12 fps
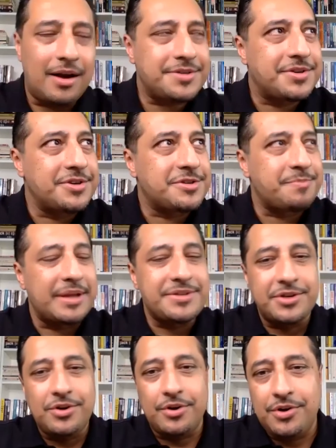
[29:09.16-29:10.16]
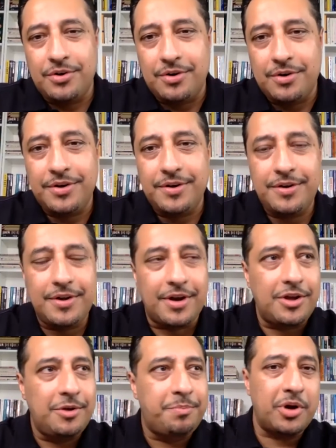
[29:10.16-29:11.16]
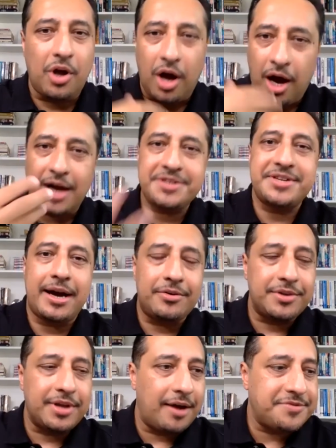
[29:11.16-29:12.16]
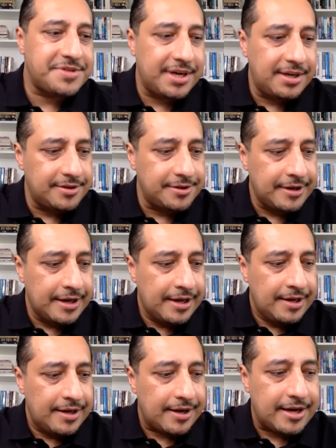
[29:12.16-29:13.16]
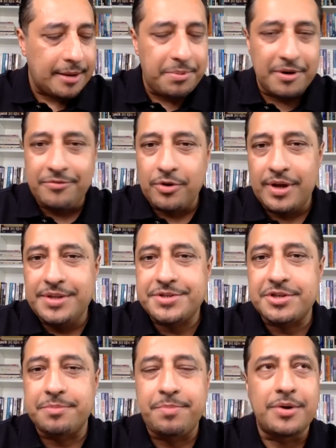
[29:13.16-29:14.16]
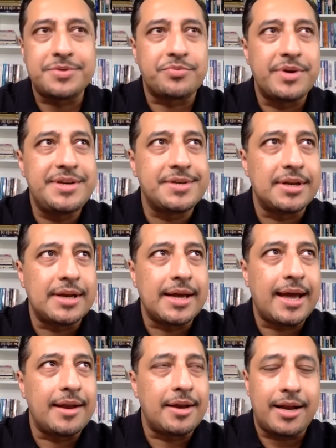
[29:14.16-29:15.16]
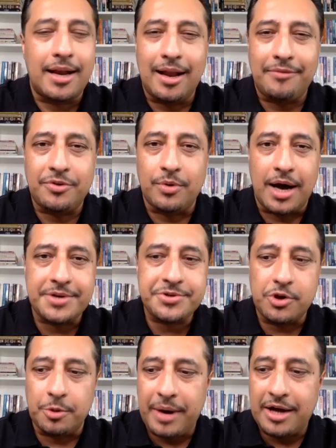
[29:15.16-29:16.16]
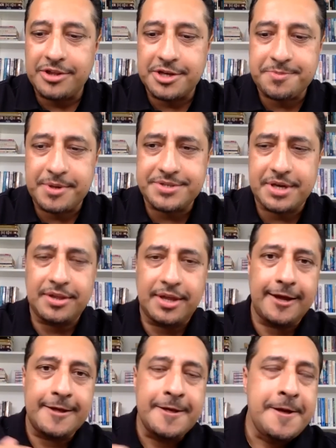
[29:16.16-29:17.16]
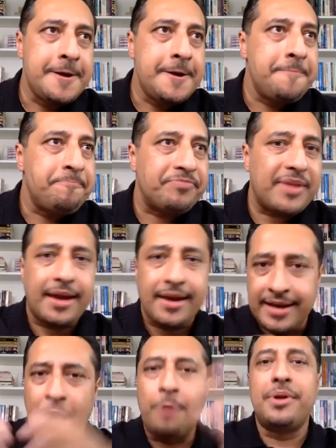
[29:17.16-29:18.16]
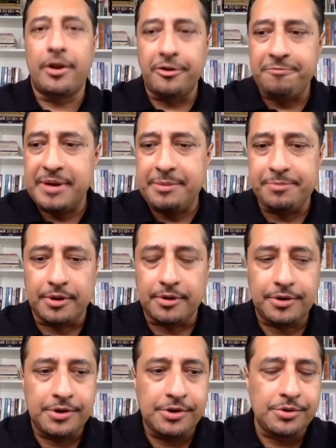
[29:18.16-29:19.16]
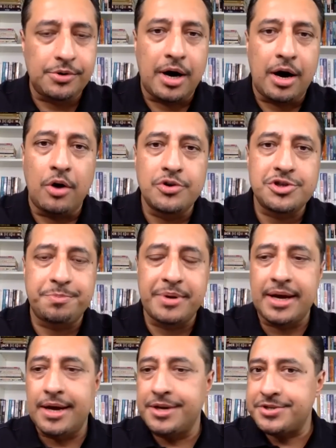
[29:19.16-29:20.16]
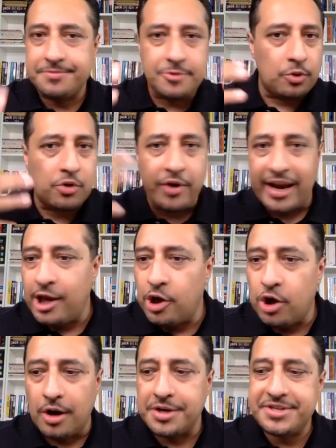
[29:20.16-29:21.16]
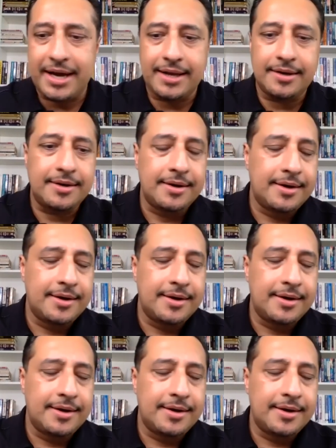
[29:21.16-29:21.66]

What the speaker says: ask you, Spencer? You put your heart out there. I've seen a couple of your Insta posts recently, and I'd love to ask you about this, because I think it can help a lot of people who are entrepreneurs or creating content.